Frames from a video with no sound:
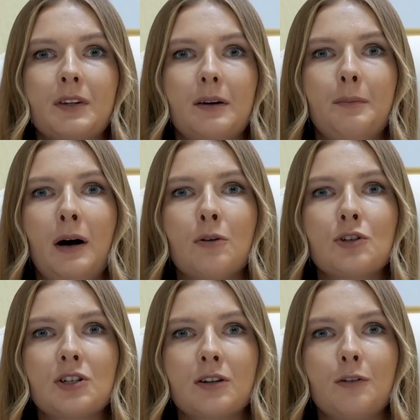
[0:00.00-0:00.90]

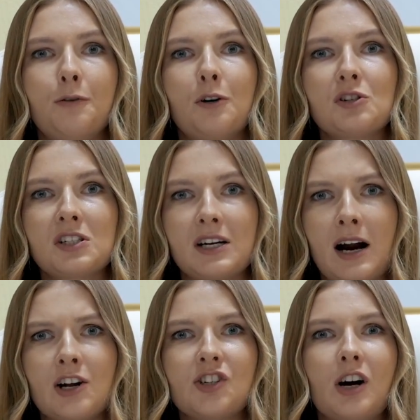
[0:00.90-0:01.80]
about the first
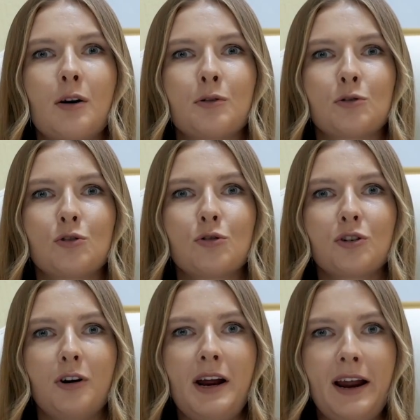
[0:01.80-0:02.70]
touch, how you
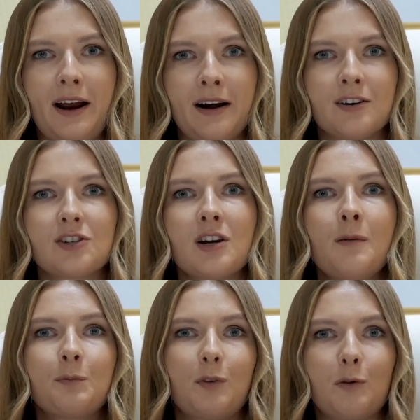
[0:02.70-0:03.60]
took your hand
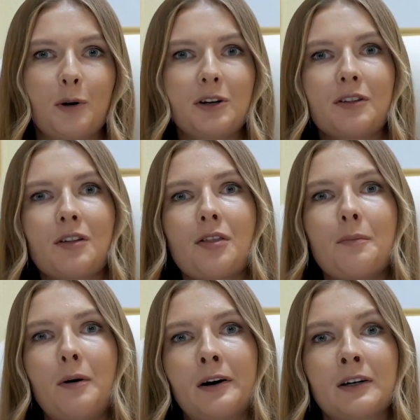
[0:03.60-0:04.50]
while working in
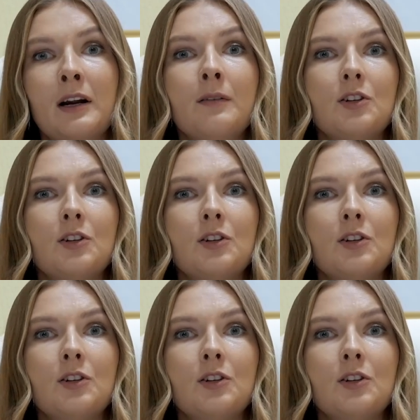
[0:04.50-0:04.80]
the park.